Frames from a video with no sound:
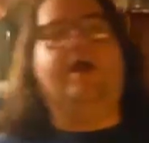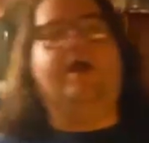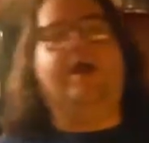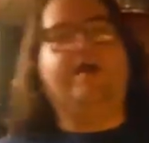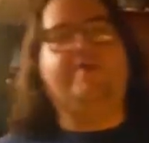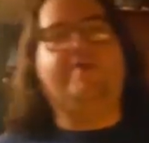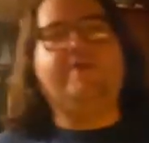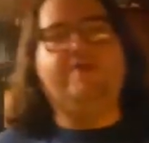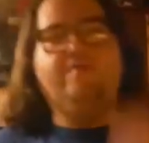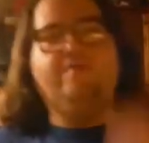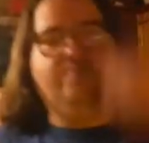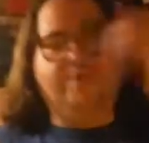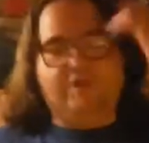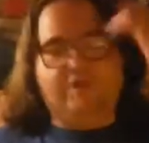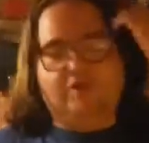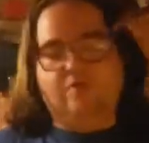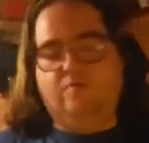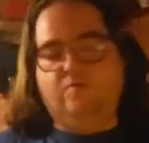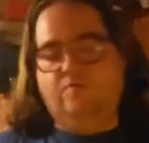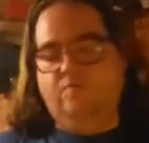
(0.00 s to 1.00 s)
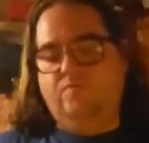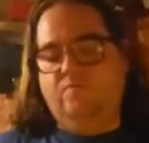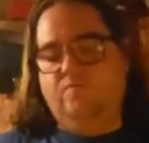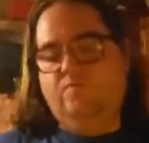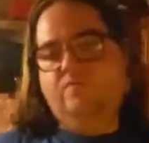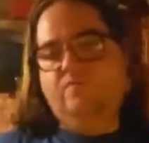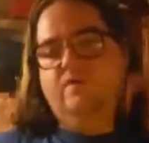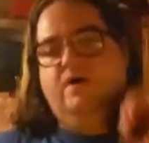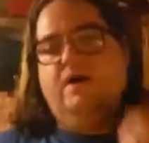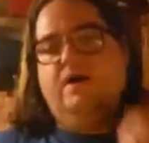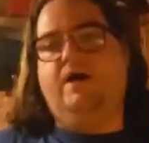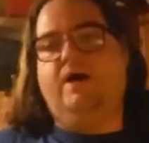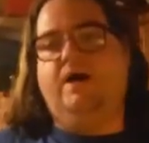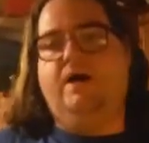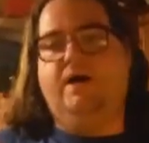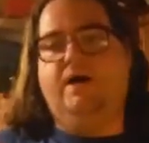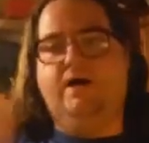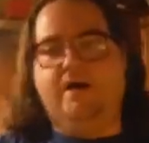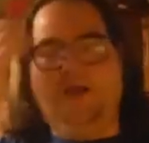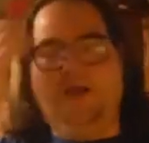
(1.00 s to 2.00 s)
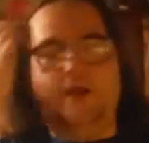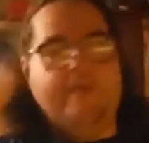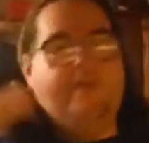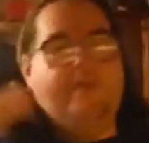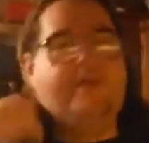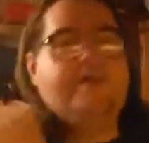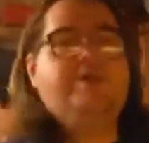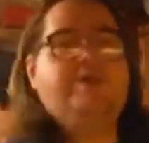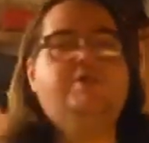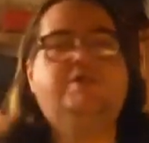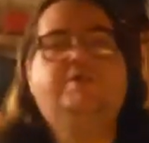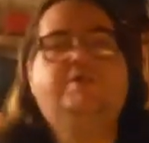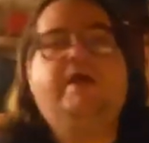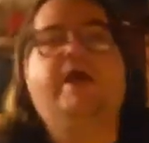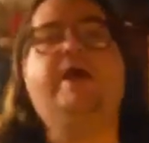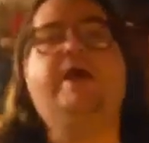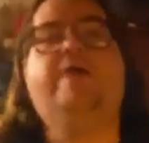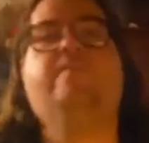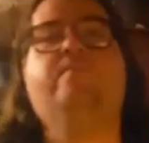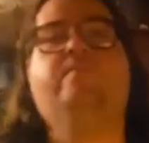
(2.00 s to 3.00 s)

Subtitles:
and then you stay